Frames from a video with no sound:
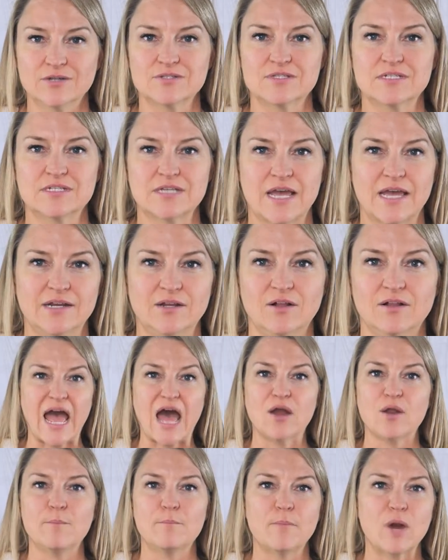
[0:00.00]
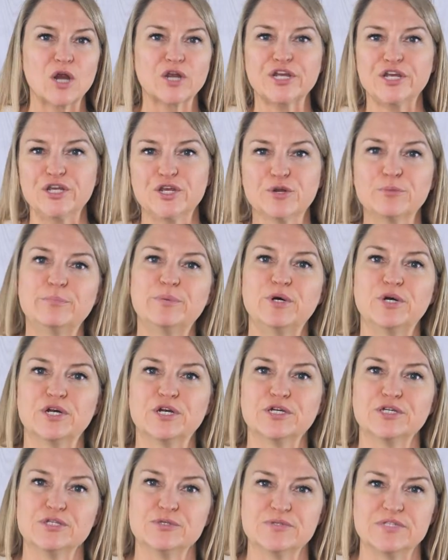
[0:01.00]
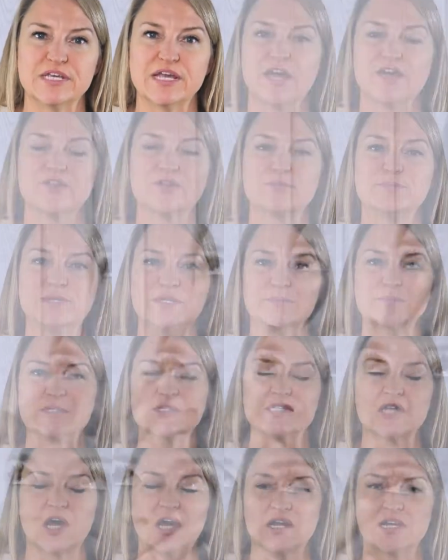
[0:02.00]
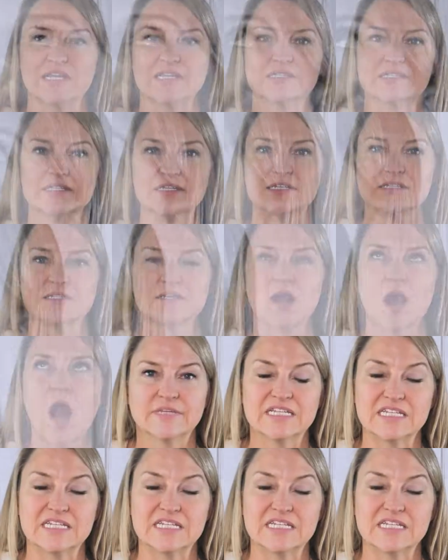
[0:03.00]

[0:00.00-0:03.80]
Here's the title How to Market Your Book Using Other People's Audiences.